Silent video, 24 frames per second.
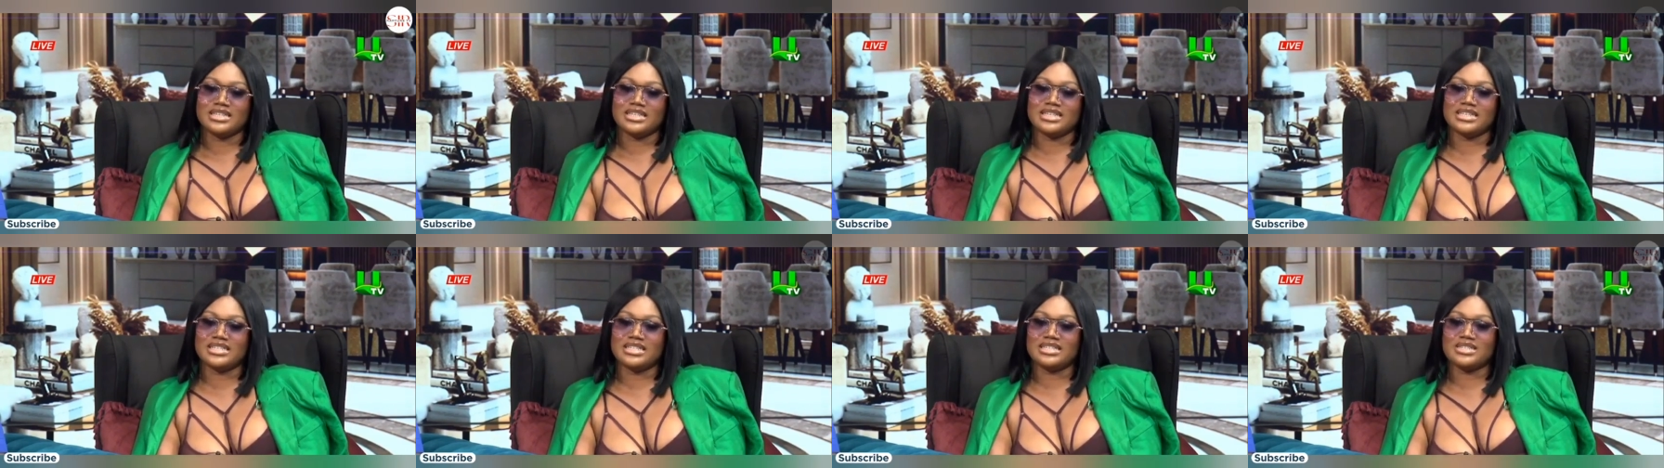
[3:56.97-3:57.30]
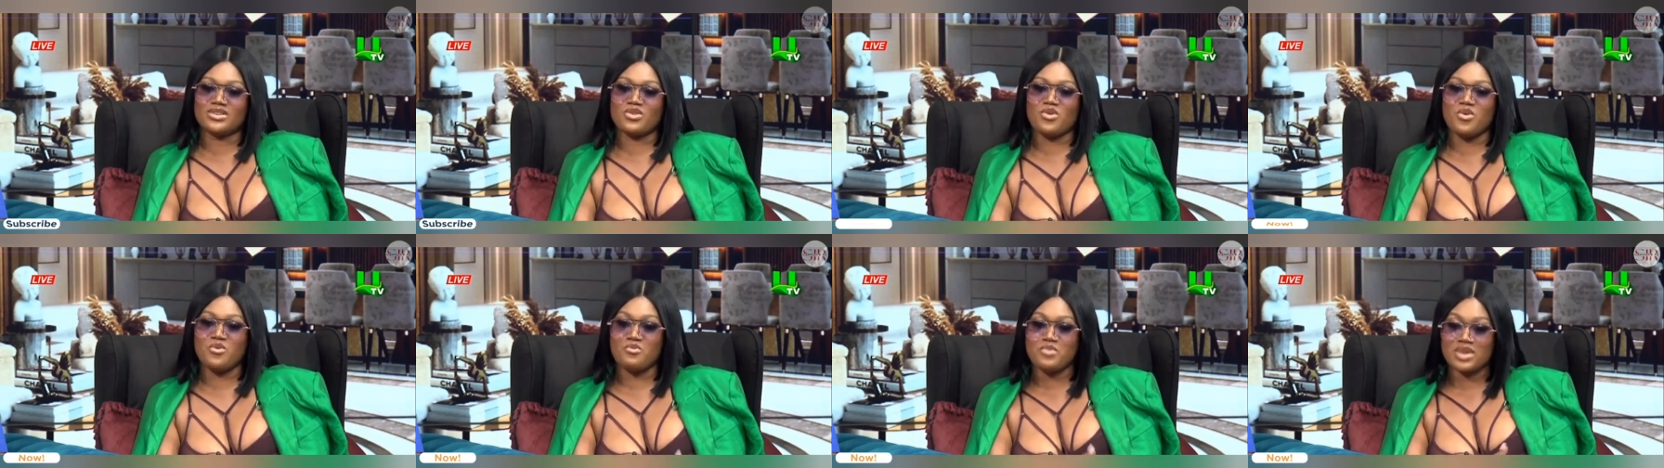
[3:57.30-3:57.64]

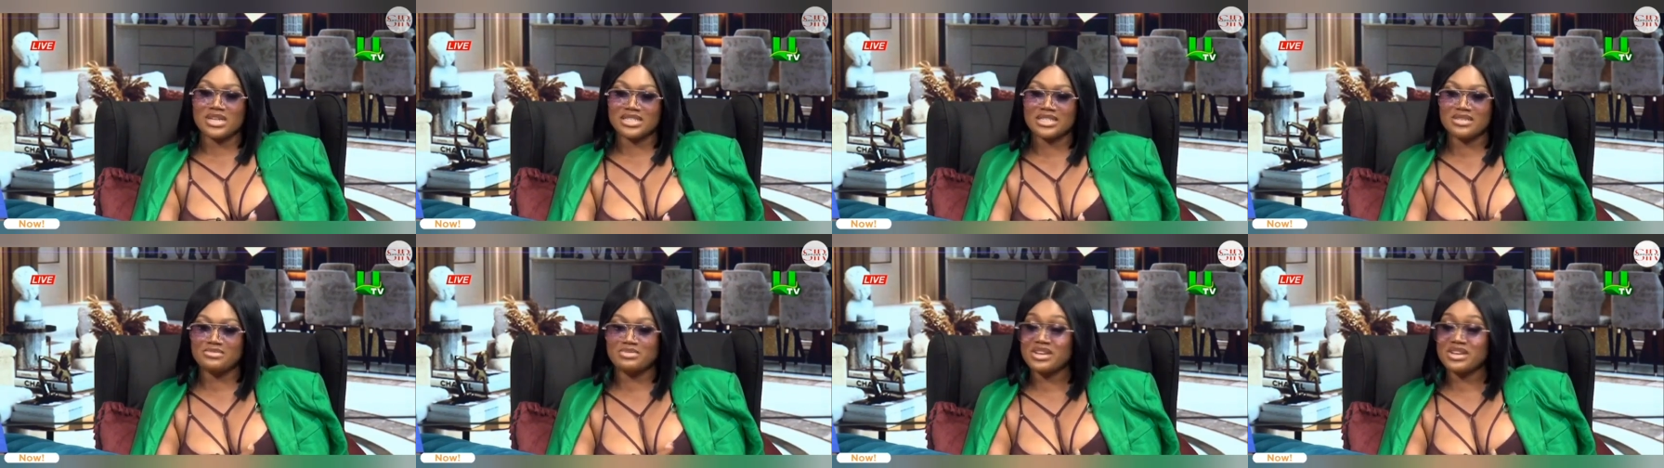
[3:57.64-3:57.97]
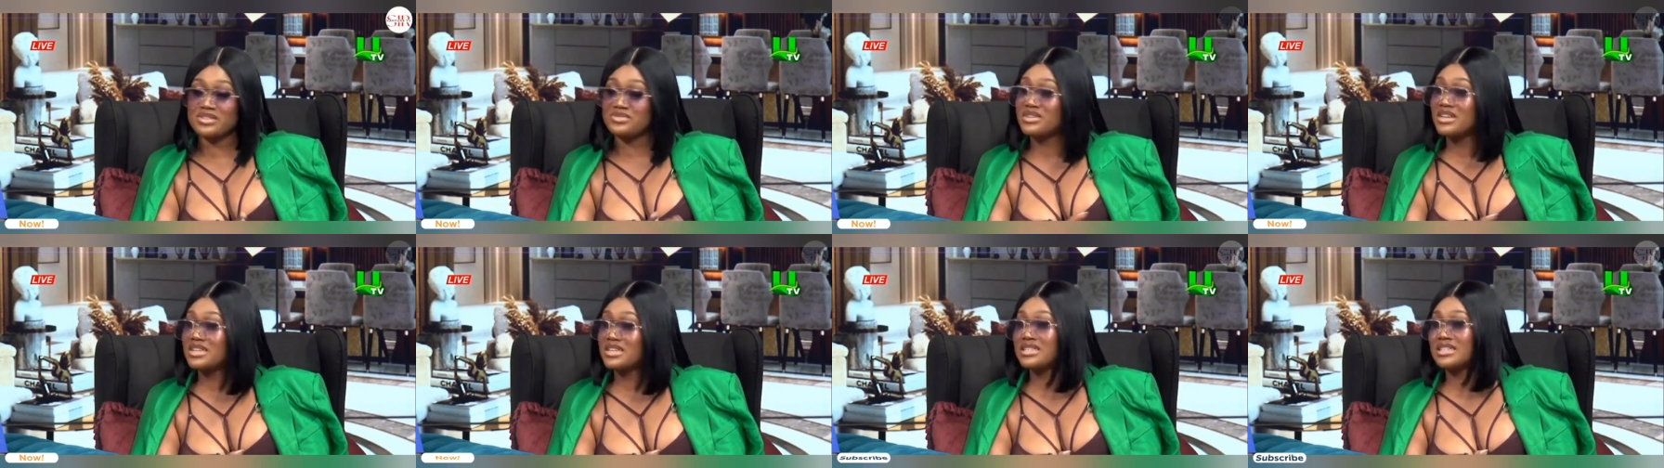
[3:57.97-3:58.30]
Into Kumasi, my
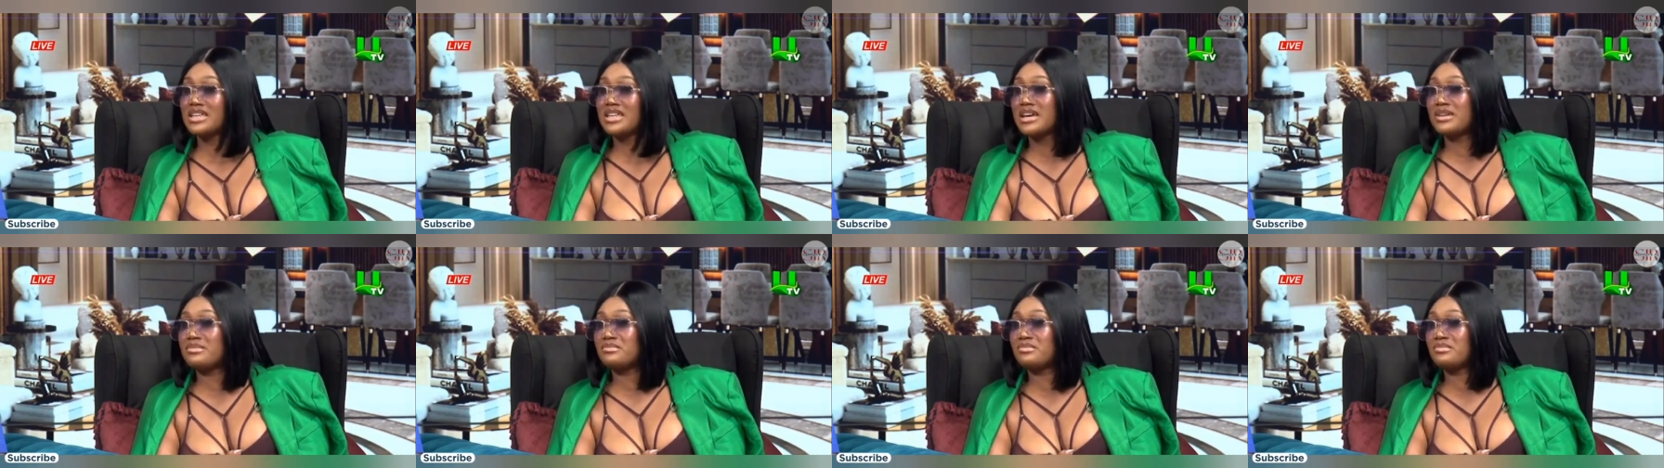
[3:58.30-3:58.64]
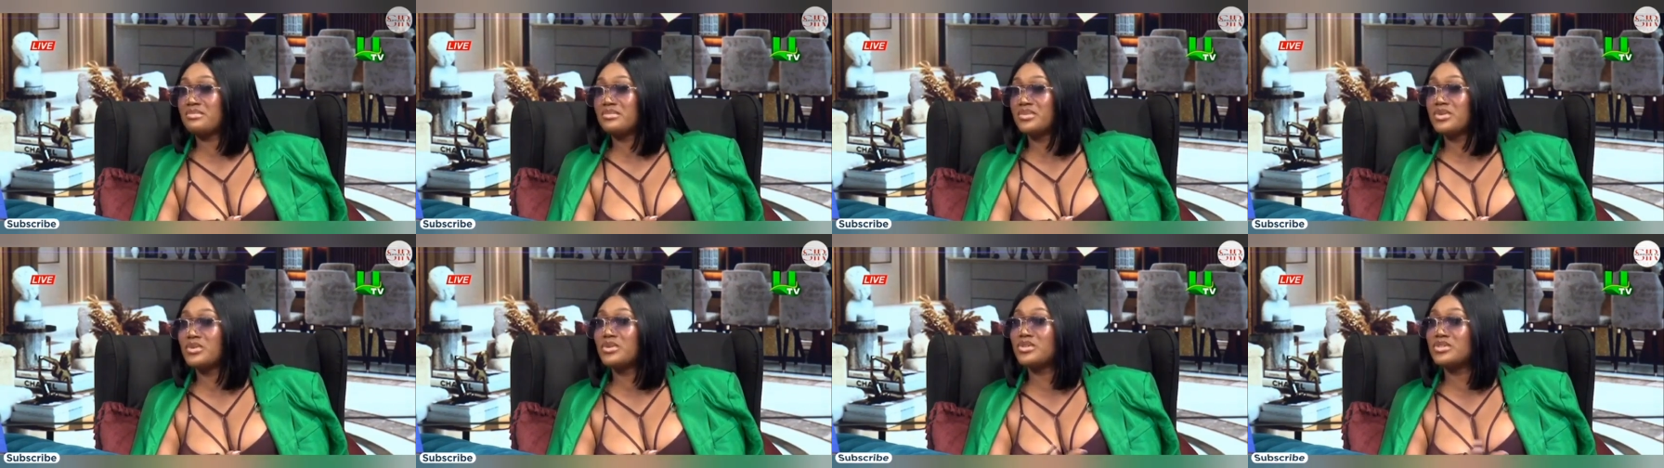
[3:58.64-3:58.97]
first time
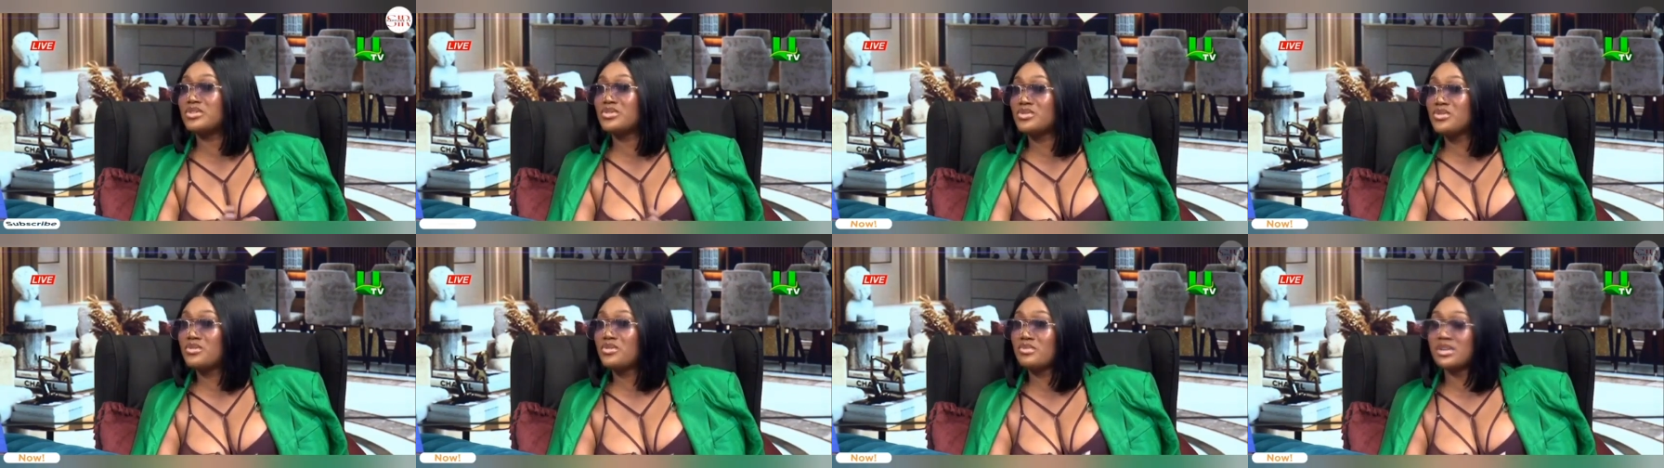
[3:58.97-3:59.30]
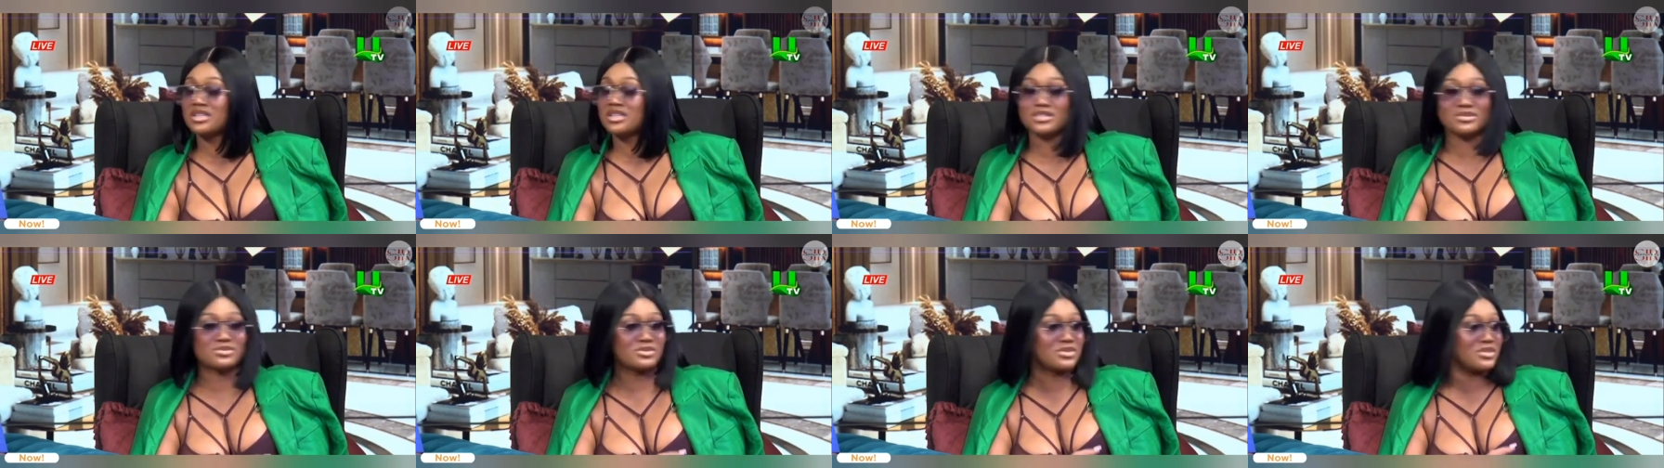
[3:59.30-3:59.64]
going to
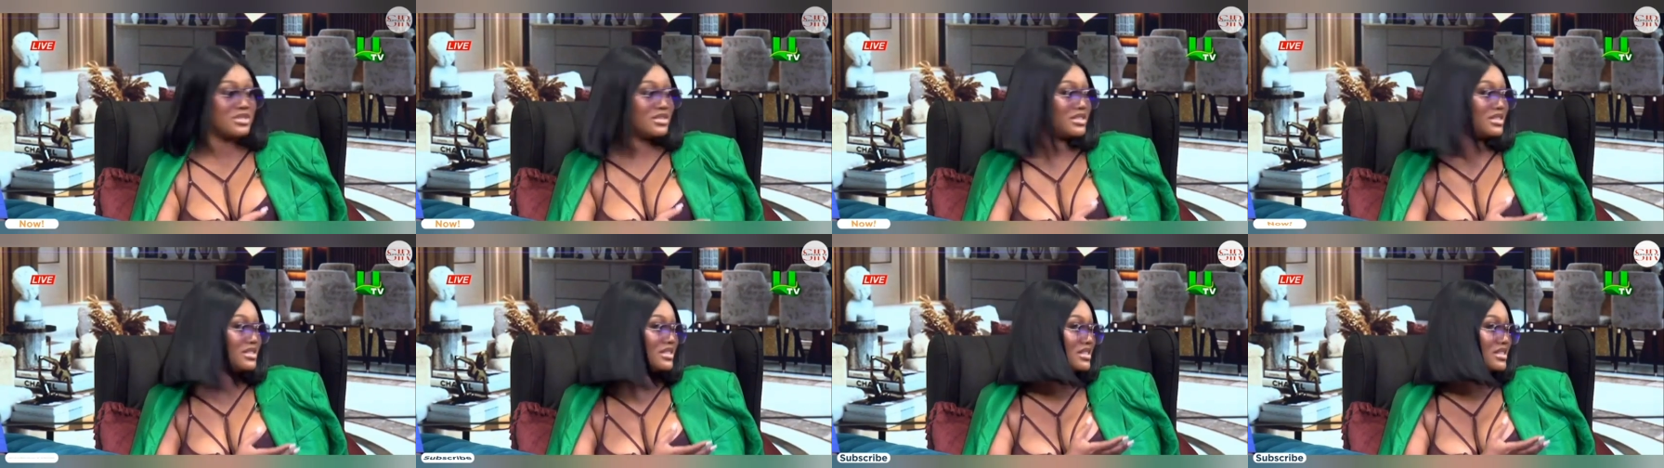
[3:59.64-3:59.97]
Kumasi was